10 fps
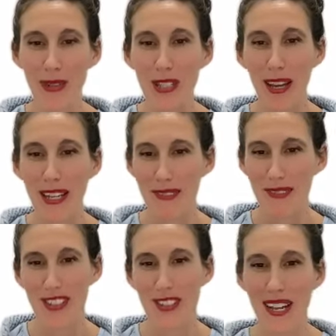prospective
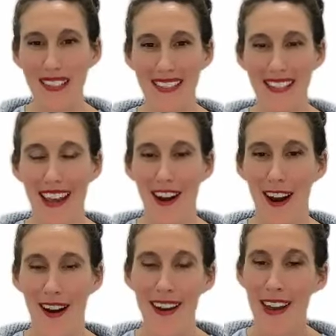students that
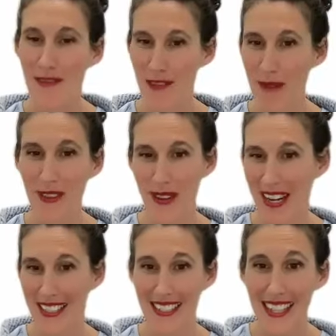are from the
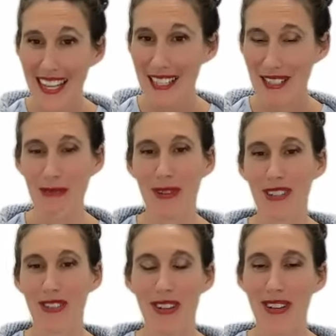United States, from
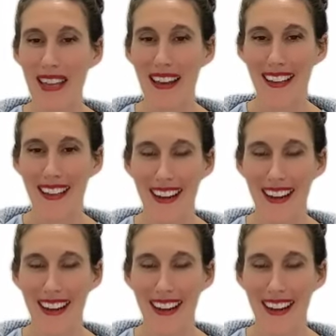Australia,